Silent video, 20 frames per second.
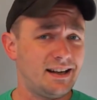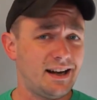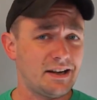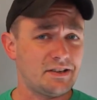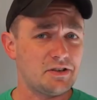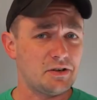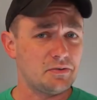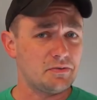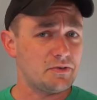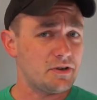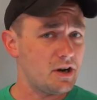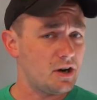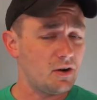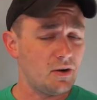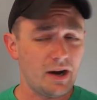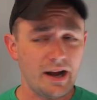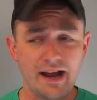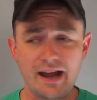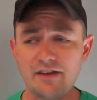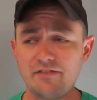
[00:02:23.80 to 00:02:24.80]
I don't know.
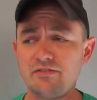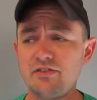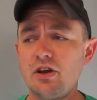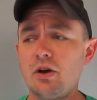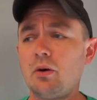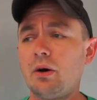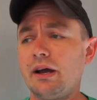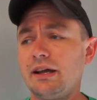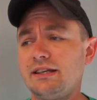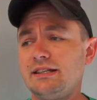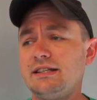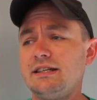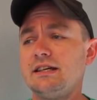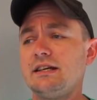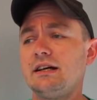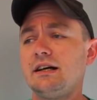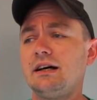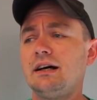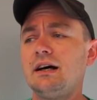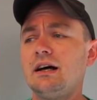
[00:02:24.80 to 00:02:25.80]
I have no
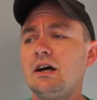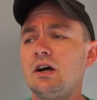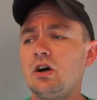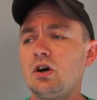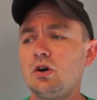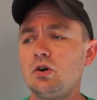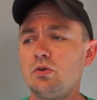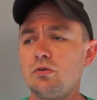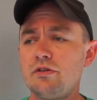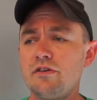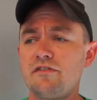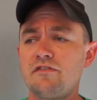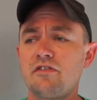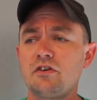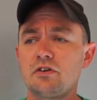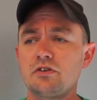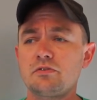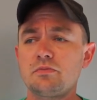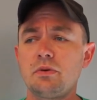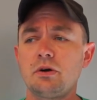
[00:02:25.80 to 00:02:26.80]
idea who the
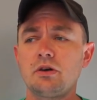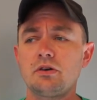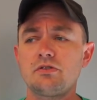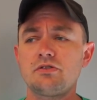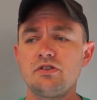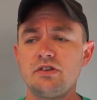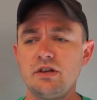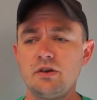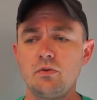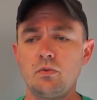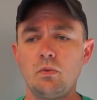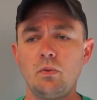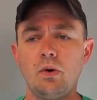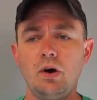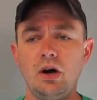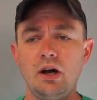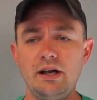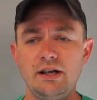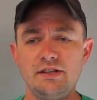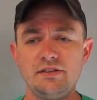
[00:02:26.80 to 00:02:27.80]
first person
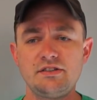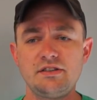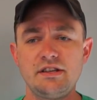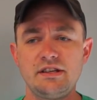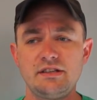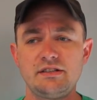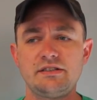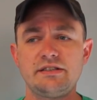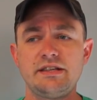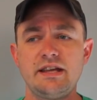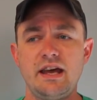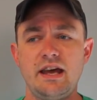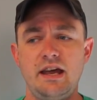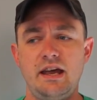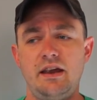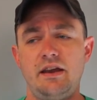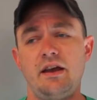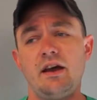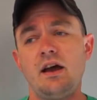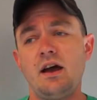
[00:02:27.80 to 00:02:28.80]
was that
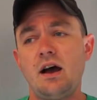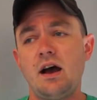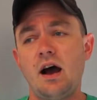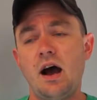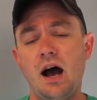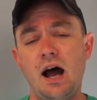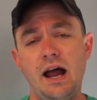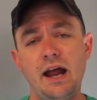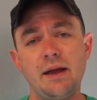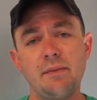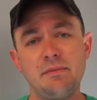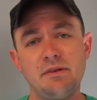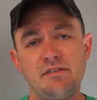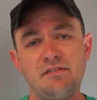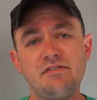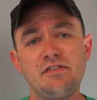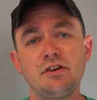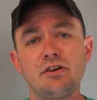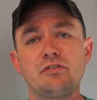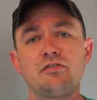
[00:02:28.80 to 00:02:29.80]
said, I am in
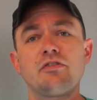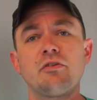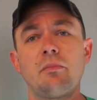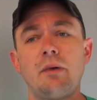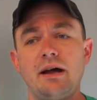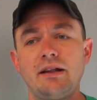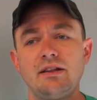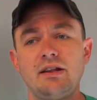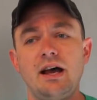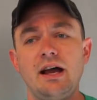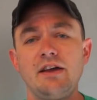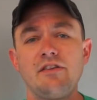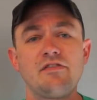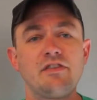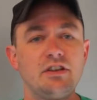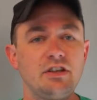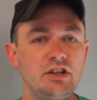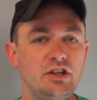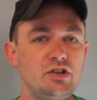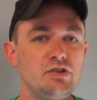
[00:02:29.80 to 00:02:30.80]
fear for my life,
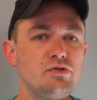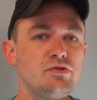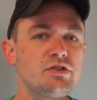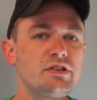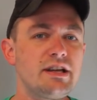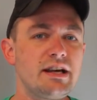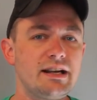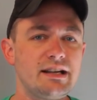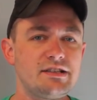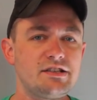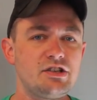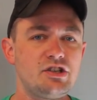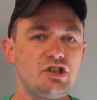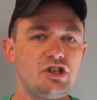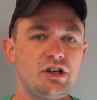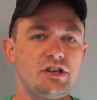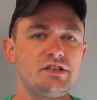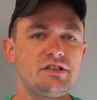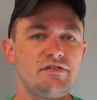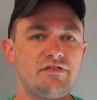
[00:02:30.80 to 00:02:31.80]
and used that as a
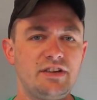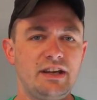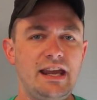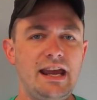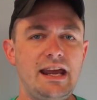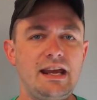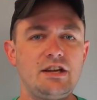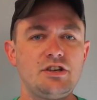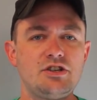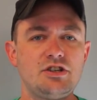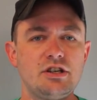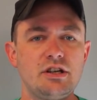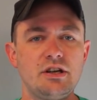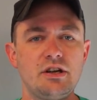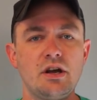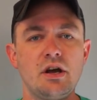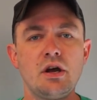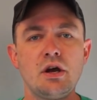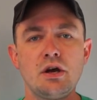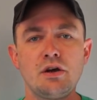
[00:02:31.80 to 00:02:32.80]

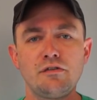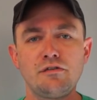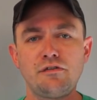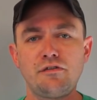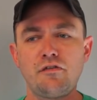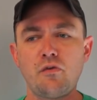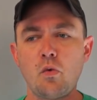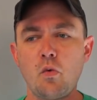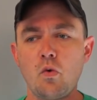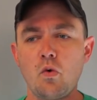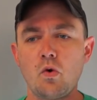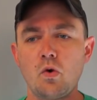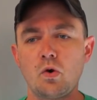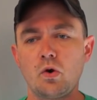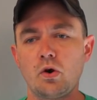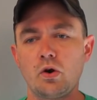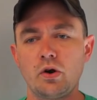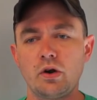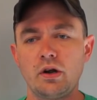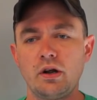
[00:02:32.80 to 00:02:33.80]
justification
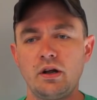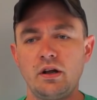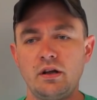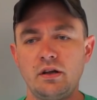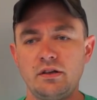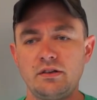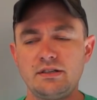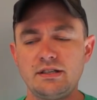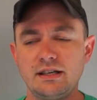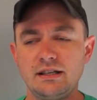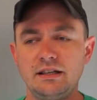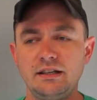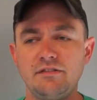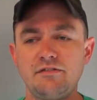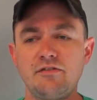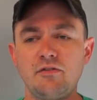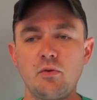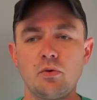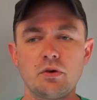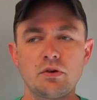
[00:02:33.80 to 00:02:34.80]
for deadly
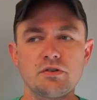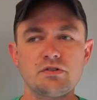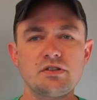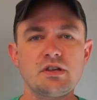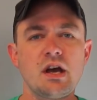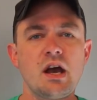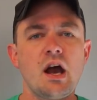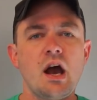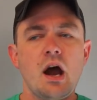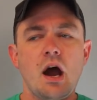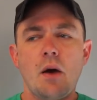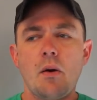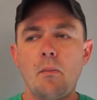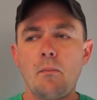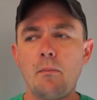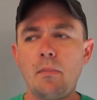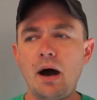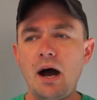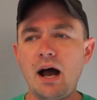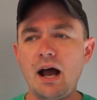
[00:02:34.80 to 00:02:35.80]
force.
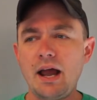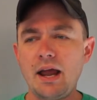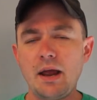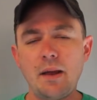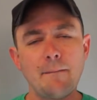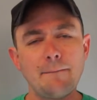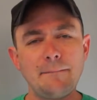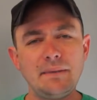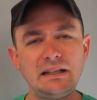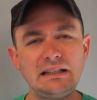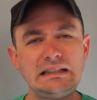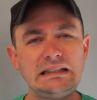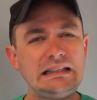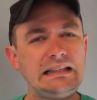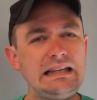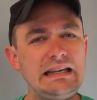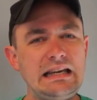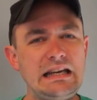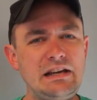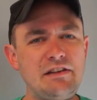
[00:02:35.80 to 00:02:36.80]
My
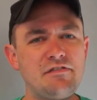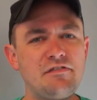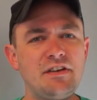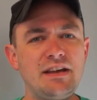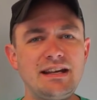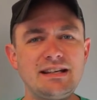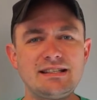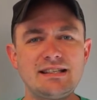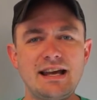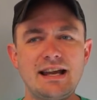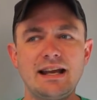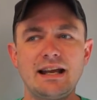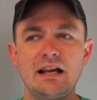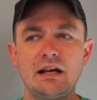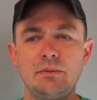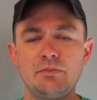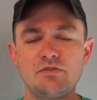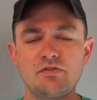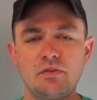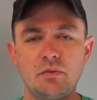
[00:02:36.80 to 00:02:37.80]
belief is that it
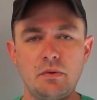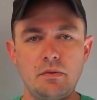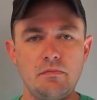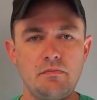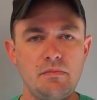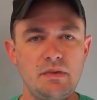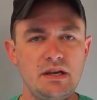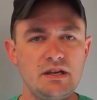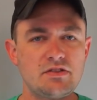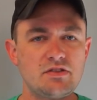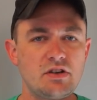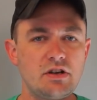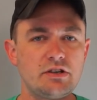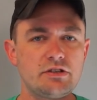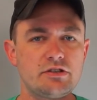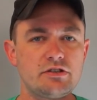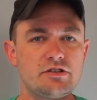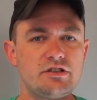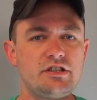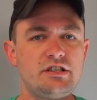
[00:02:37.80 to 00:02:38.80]
comes from a
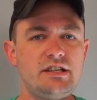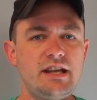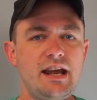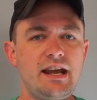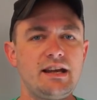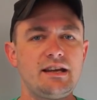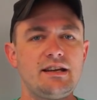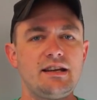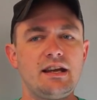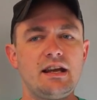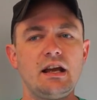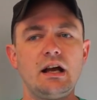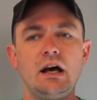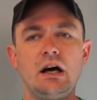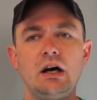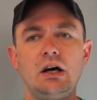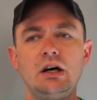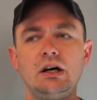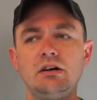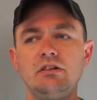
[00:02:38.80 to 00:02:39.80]
misunderstanding
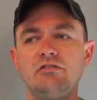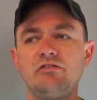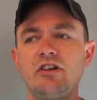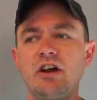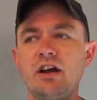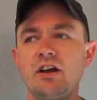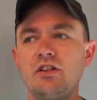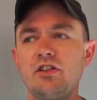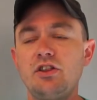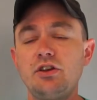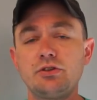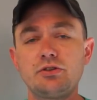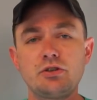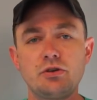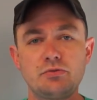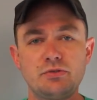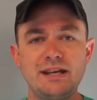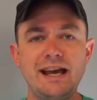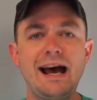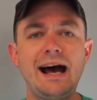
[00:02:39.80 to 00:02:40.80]
of the
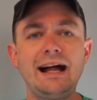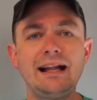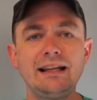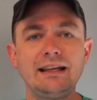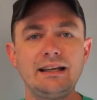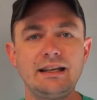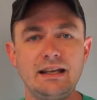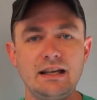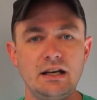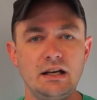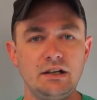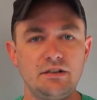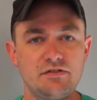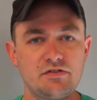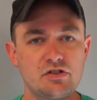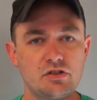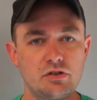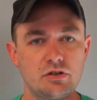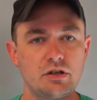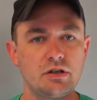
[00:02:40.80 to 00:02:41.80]
totality of
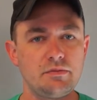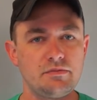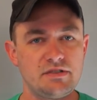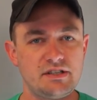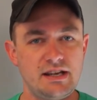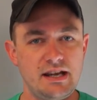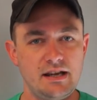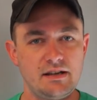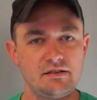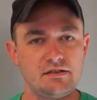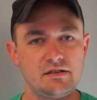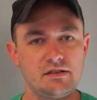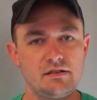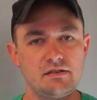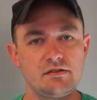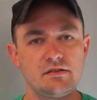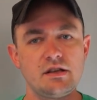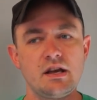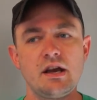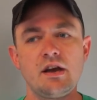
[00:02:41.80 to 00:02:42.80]

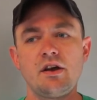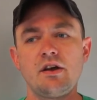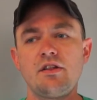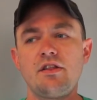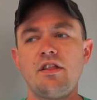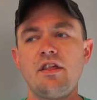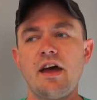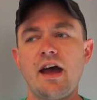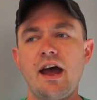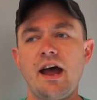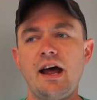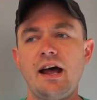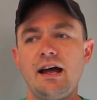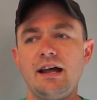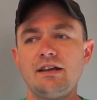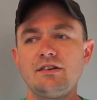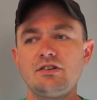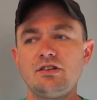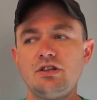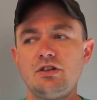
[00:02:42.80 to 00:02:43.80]
circumstances
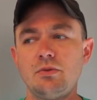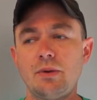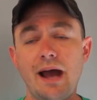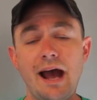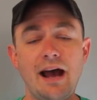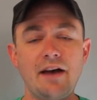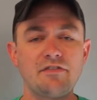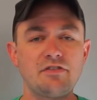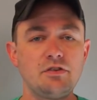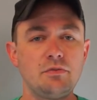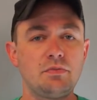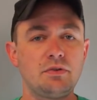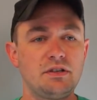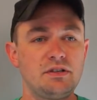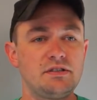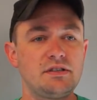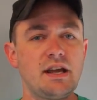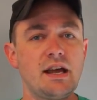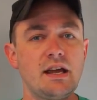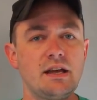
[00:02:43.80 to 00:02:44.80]
that you have to
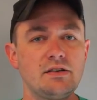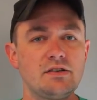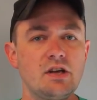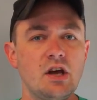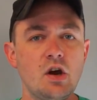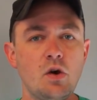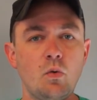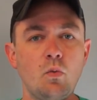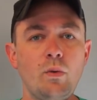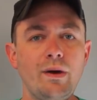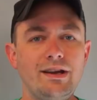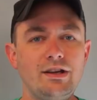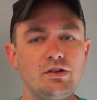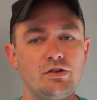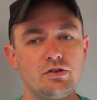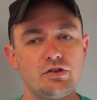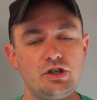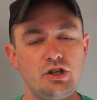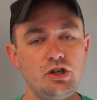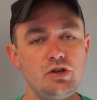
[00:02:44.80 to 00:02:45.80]
present when
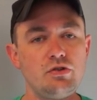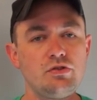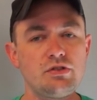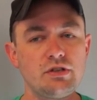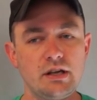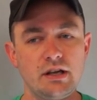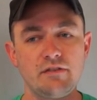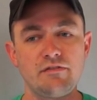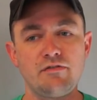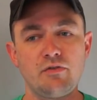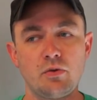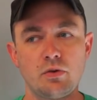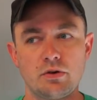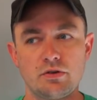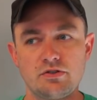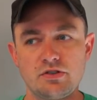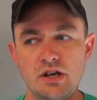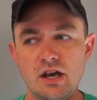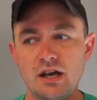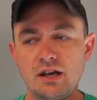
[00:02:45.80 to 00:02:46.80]
you're using
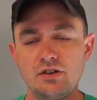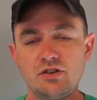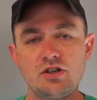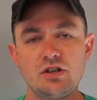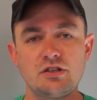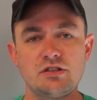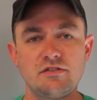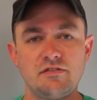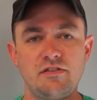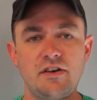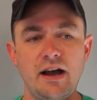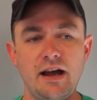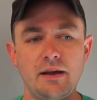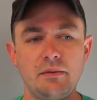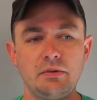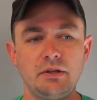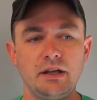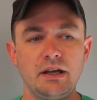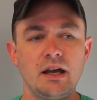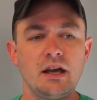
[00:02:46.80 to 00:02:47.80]
force
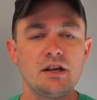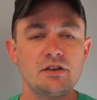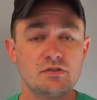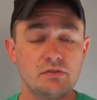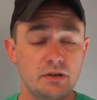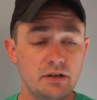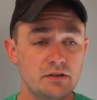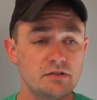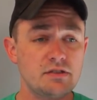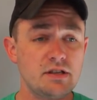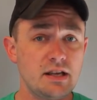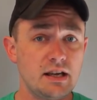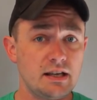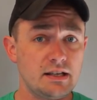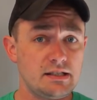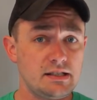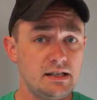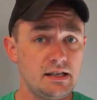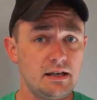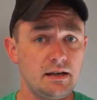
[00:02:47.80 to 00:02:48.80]
justifiably. So here's the
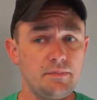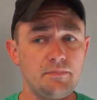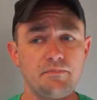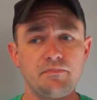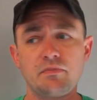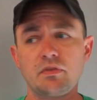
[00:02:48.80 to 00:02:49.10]
idea